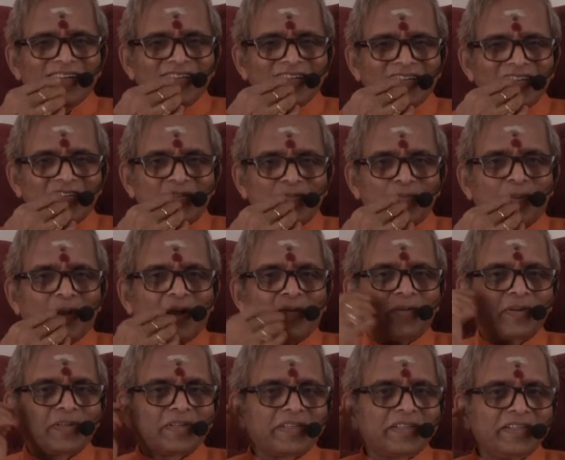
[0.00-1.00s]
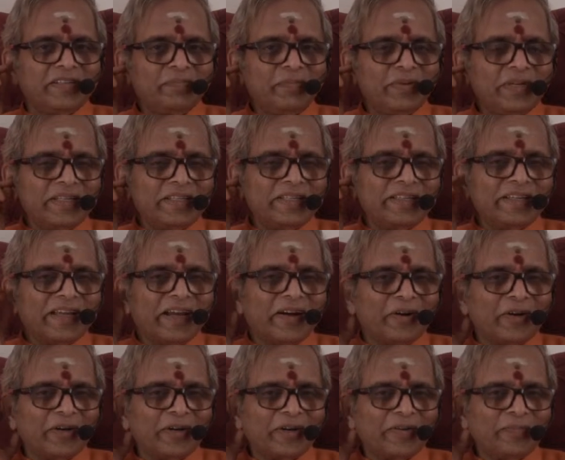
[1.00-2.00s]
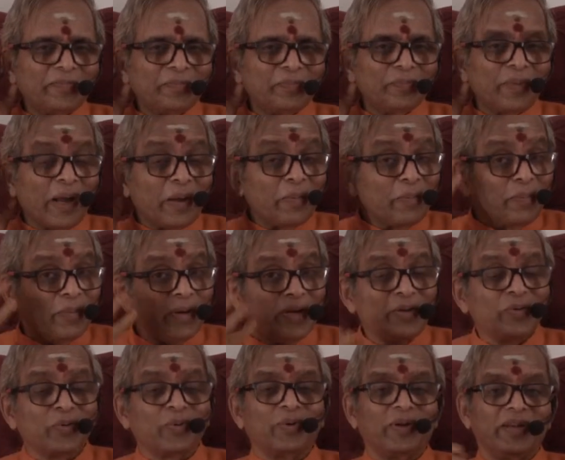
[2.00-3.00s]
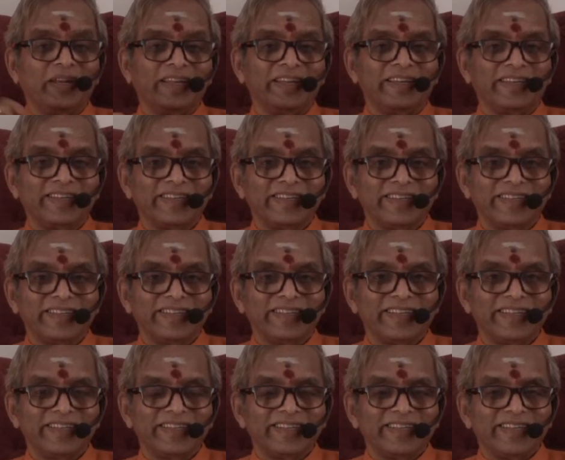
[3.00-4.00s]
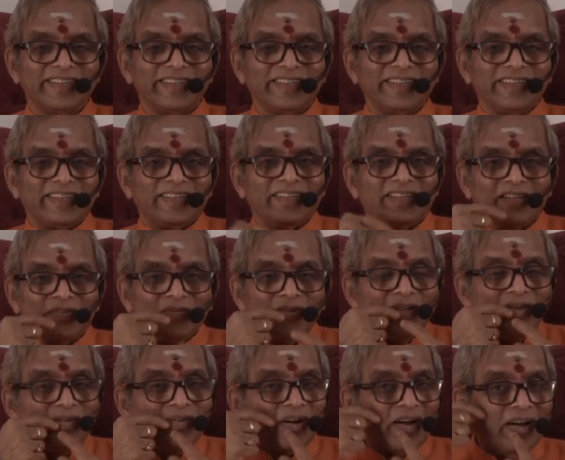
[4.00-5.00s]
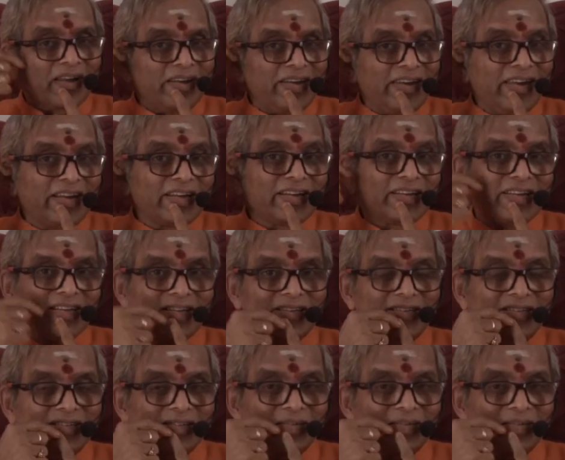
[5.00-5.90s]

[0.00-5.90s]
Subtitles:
This pravachan being heard by me only. So when you connect this,